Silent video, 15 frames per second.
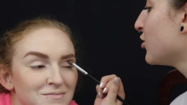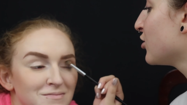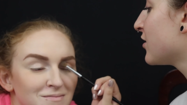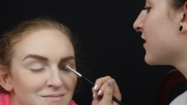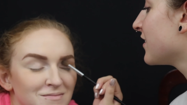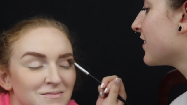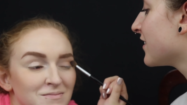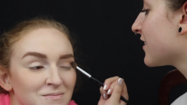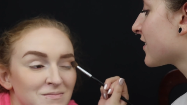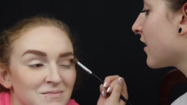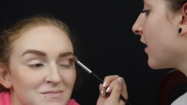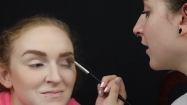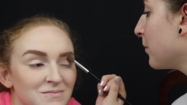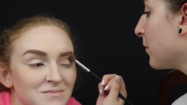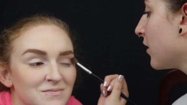Speaker 1: Just a
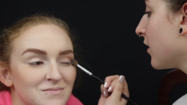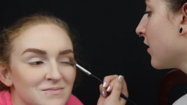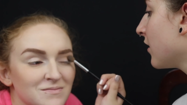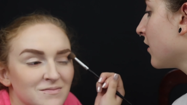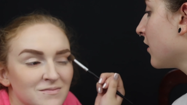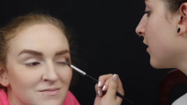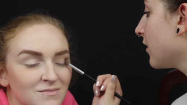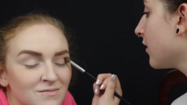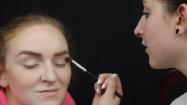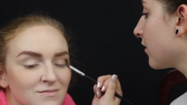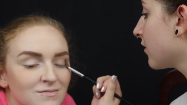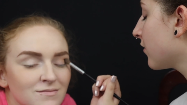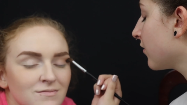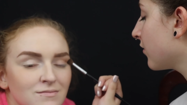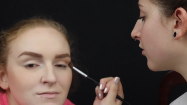disclaimer.
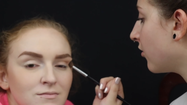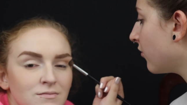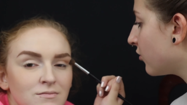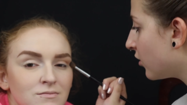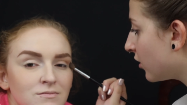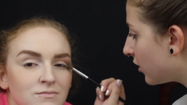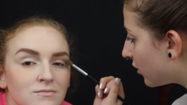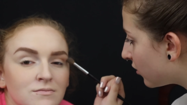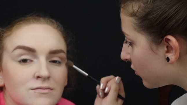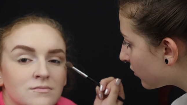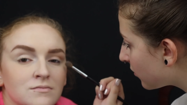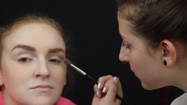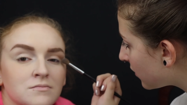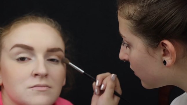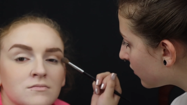If you're ever trying to do
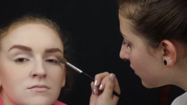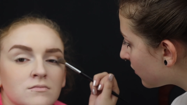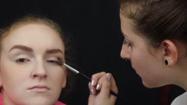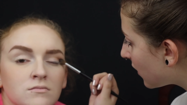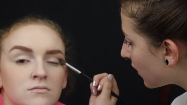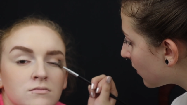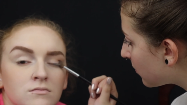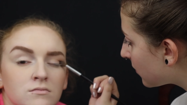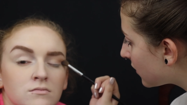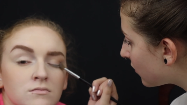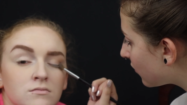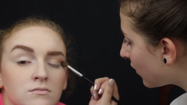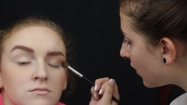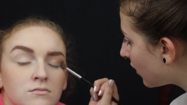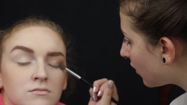someone else's makeup, it's
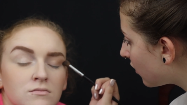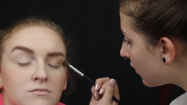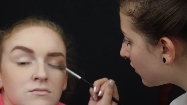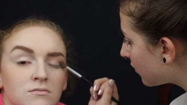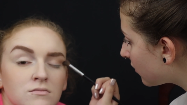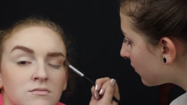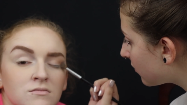very hard.